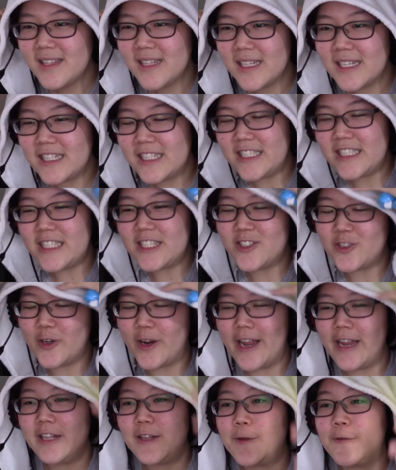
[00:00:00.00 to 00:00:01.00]
cause she's
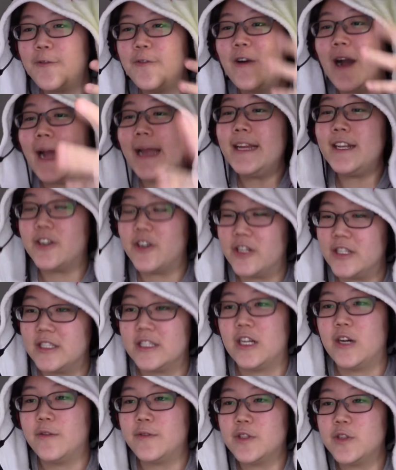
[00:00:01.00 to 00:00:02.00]
trying to find
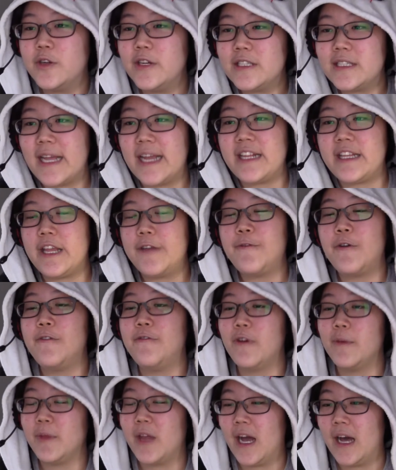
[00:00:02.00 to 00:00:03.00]
herself. So it's like different
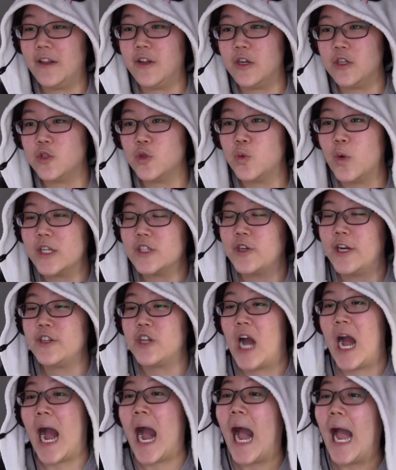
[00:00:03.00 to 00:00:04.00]
from the others who are trying to
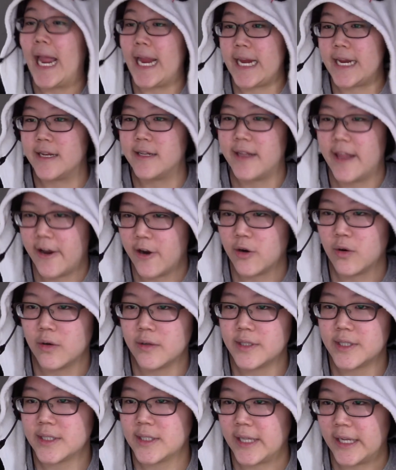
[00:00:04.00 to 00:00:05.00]
hide their
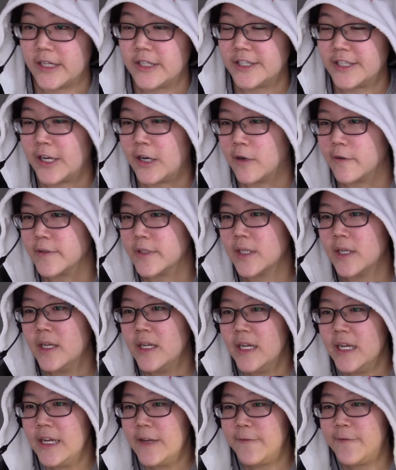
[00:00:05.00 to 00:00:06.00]
selves.
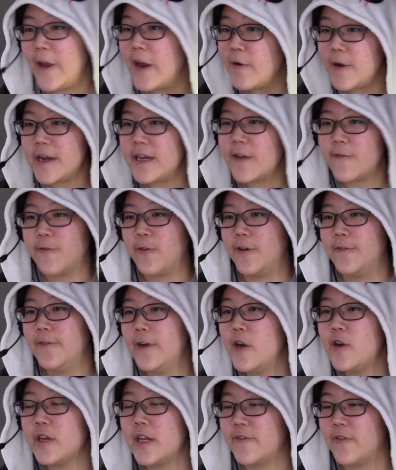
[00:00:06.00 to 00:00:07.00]
Very different,
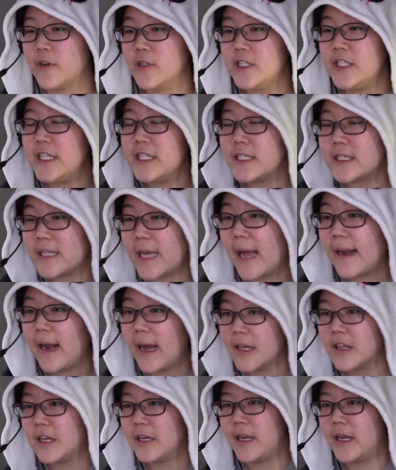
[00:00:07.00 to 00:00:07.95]
very different. She's that other